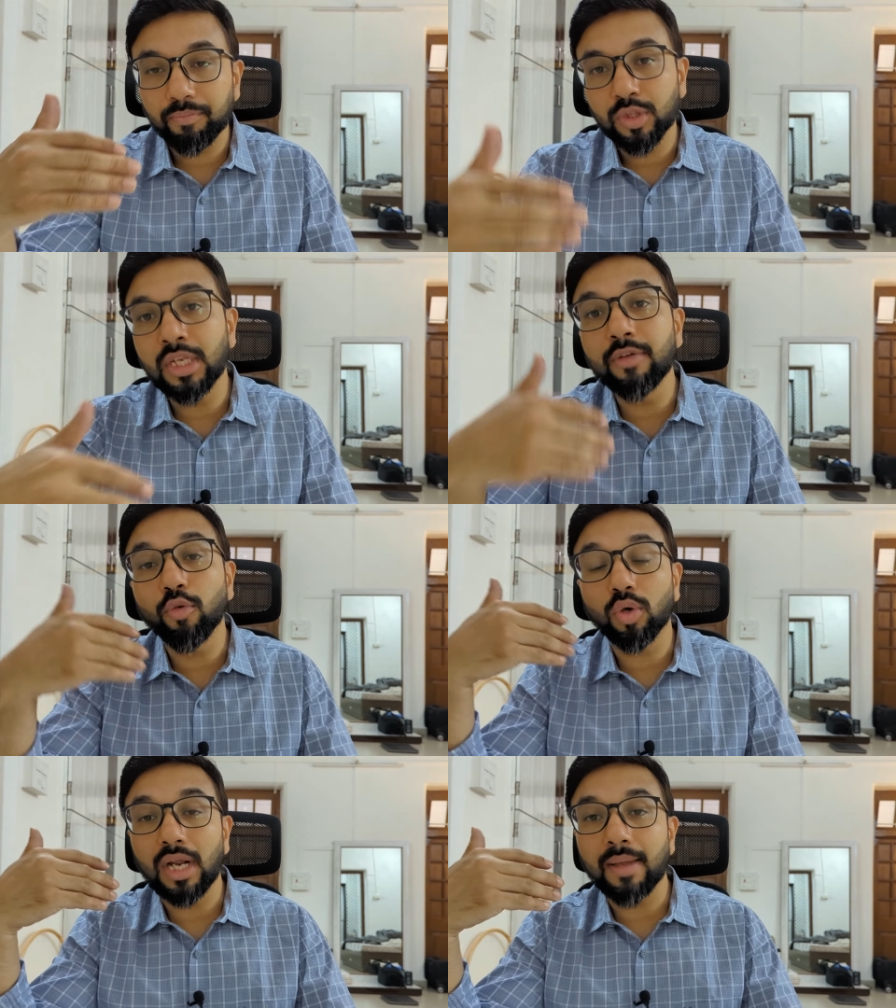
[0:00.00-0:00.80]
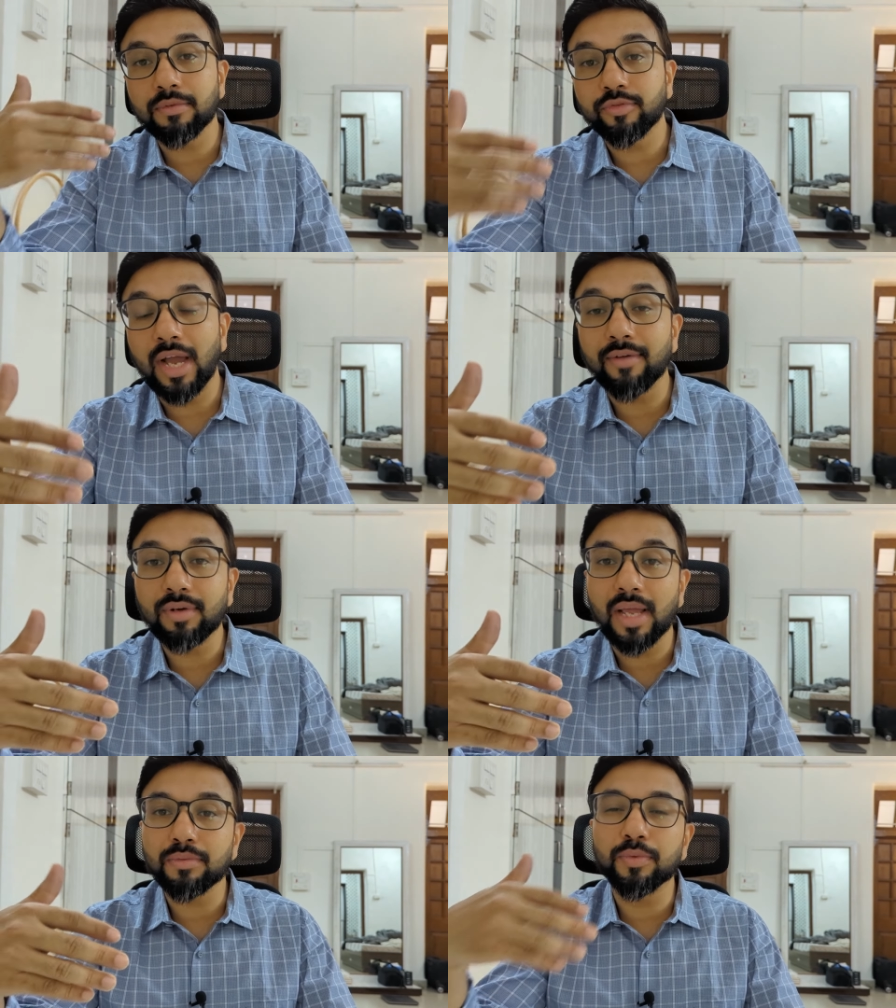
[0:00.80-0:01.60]
3-4 times, 5
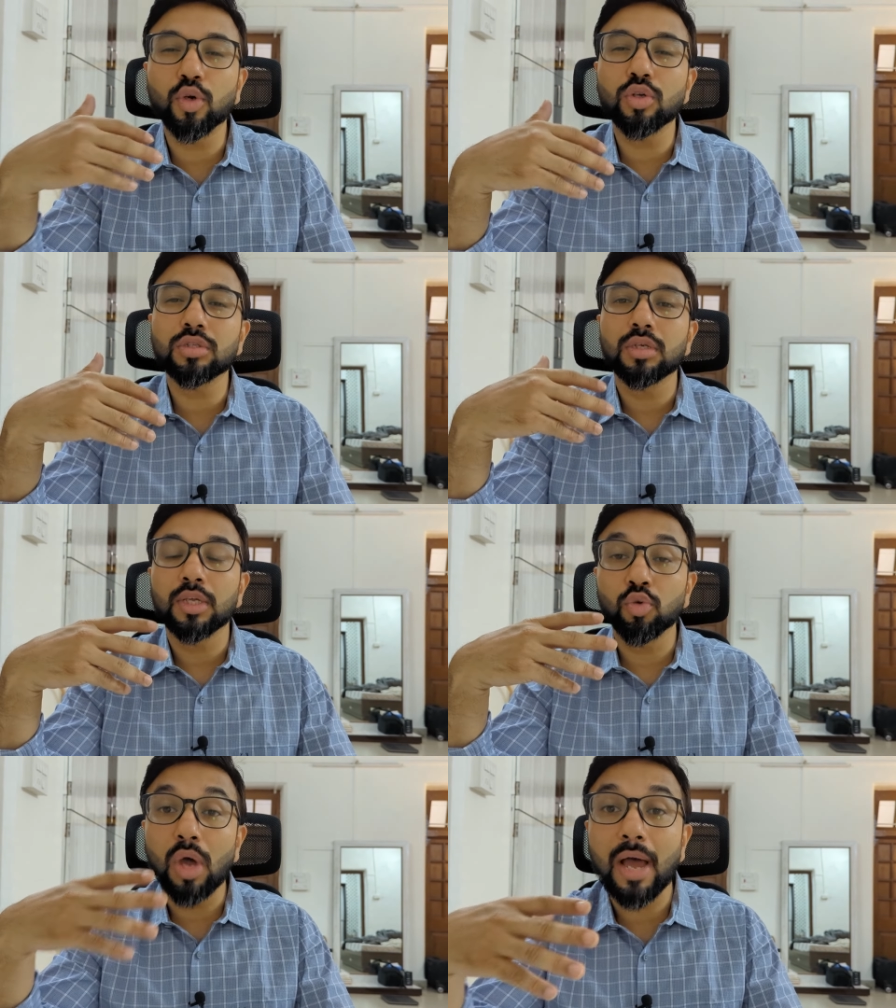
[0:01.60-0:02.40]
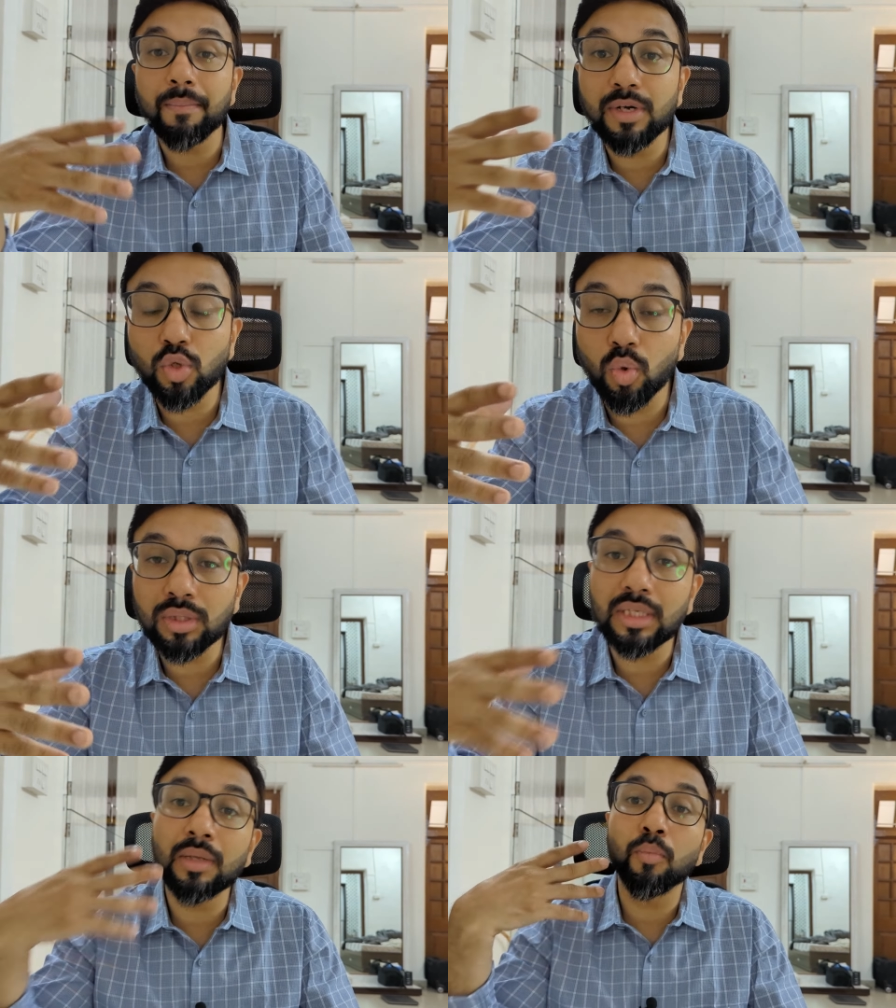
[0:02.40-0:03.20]
times, because you have been told
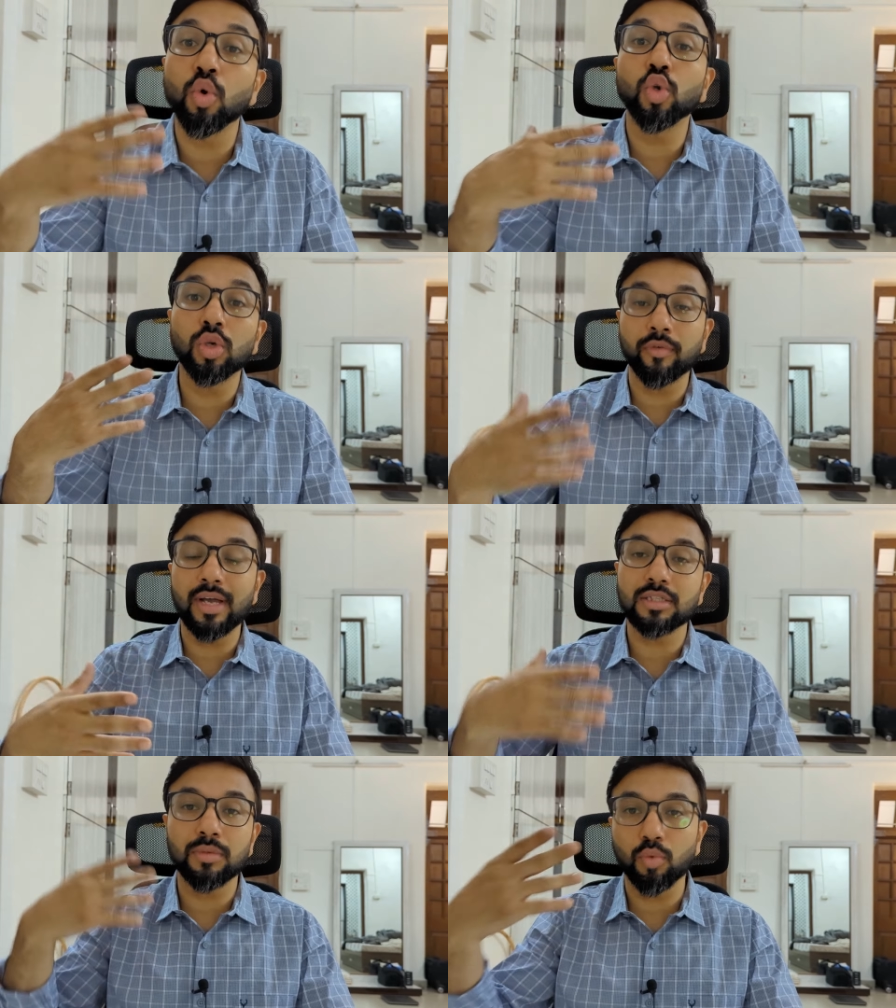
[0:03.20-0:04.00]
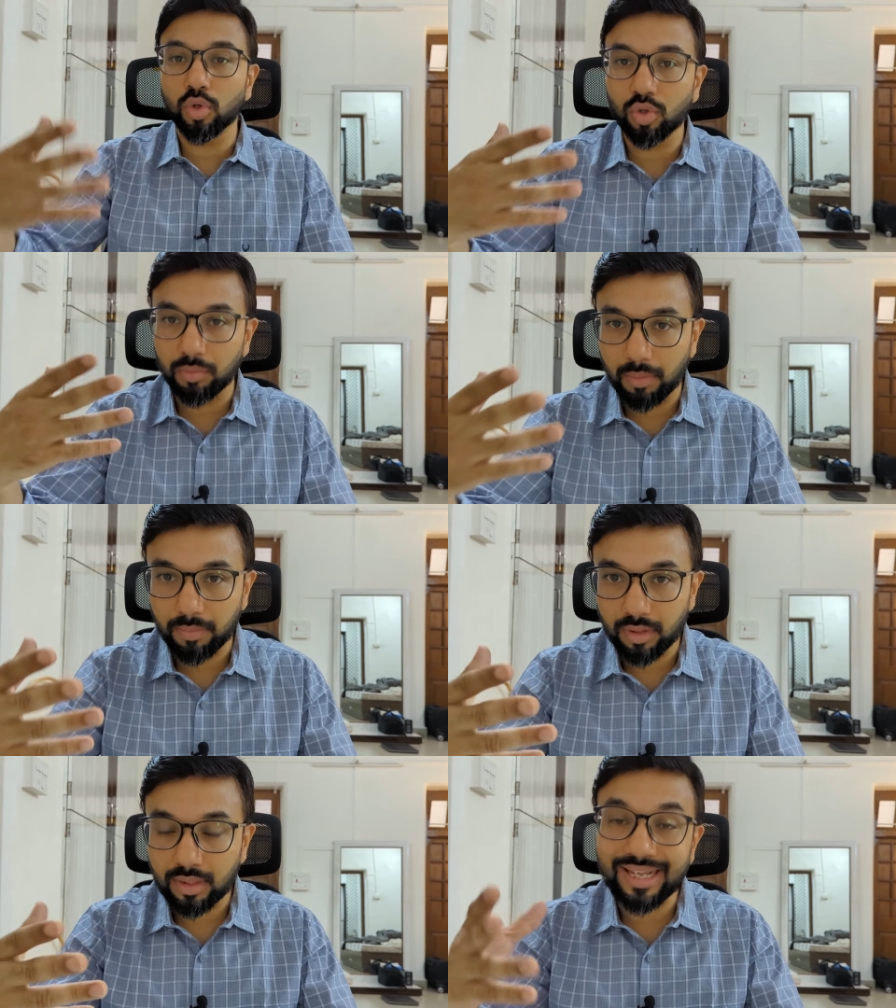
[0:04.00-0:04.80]
that the more you revise, the more you
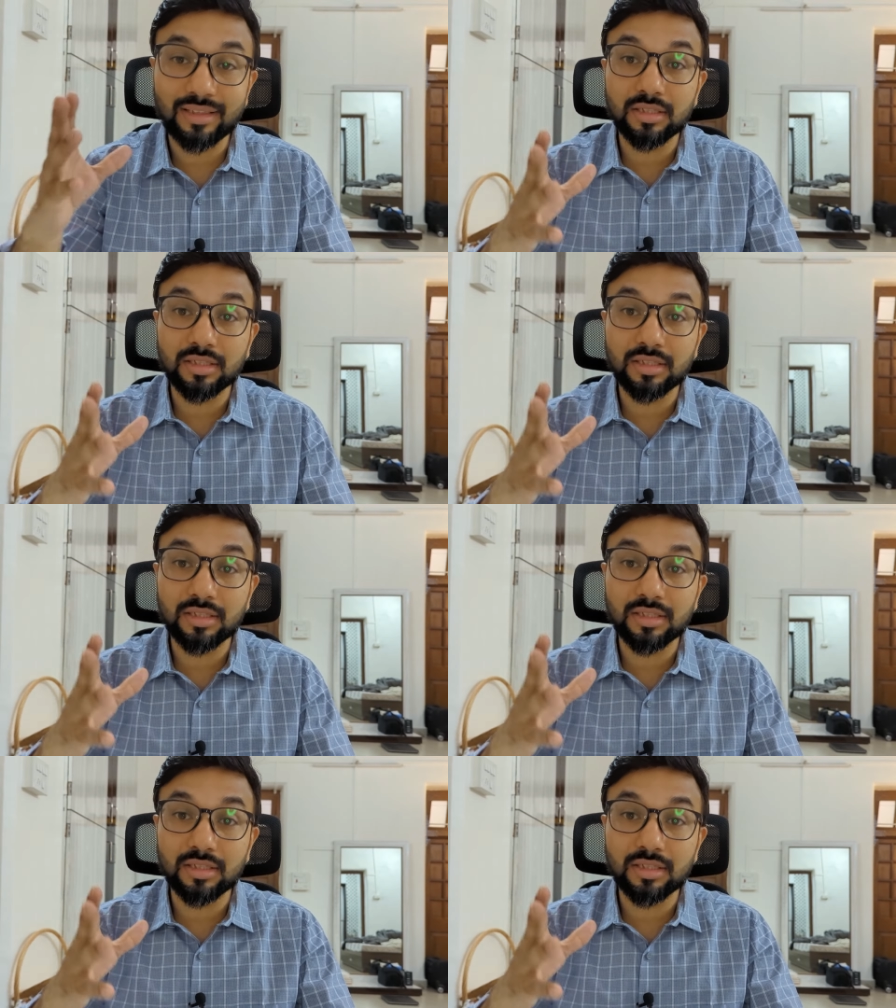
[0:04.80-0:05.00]
remember, right?